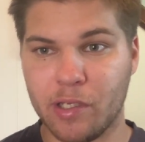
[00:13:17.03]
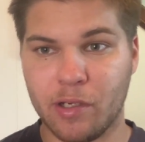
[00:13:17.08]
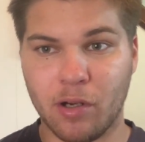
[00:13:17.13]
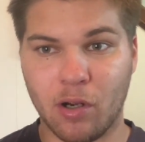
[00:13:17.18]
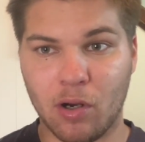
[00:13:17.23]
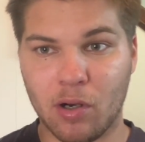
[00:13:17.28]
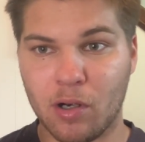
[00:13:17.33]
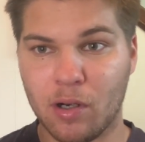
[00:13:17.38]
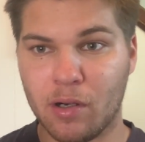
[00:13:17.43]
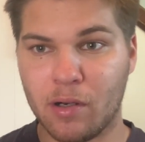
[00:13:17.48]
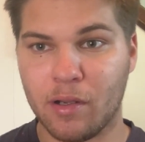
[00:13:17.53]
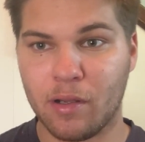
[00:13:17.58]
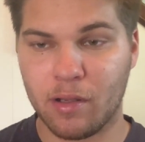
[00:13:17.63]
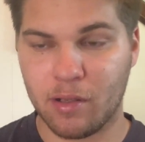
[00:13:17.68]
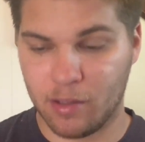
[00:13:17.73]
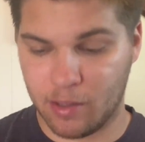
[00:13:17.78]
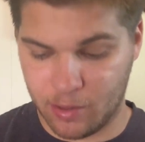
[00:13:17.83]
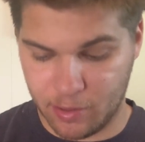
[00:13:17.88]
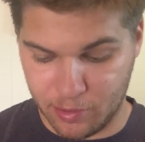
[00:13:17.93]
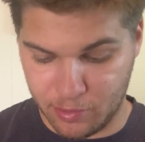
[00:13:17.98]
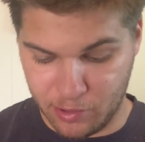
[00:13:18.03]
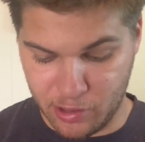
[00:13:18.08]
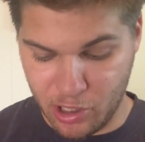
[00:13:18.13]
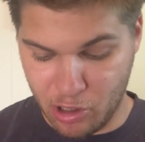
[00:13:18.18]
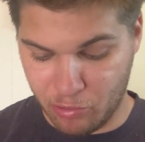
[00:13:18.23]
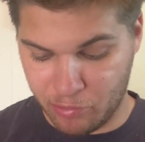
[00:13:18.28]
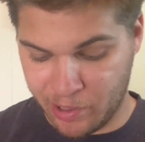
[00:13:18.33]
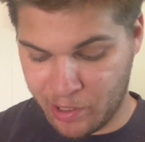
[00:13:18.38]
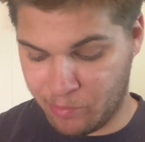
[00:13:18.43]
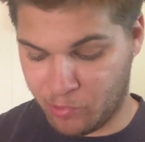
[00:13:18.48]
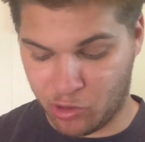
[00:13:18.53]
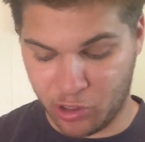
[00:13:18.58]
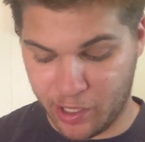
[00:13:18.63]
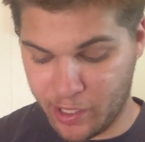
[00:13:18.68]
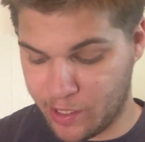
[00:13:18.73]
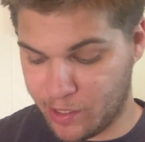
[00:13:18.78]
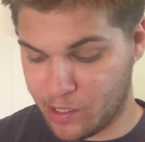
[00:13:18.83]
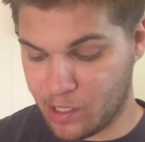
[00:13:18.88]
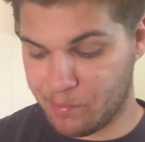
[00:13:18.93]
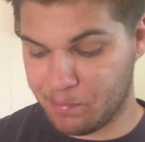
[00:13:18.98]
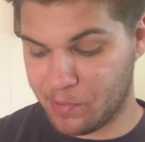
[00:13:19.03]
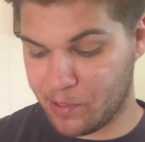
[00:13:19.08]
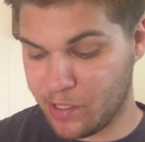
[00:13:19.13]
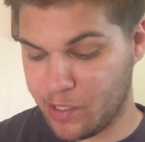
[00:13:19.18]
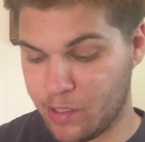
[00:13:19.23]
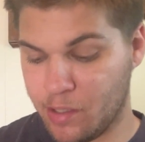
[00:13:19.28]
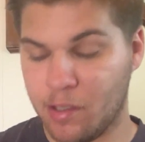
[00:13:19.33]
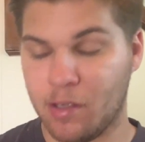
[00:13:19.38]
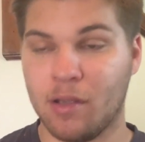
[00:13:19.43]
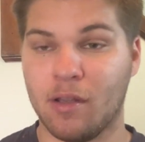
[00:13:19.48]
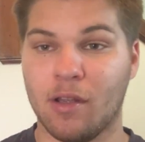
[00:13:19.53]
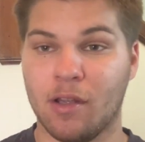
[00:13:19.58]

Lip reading: card, no-name grading company.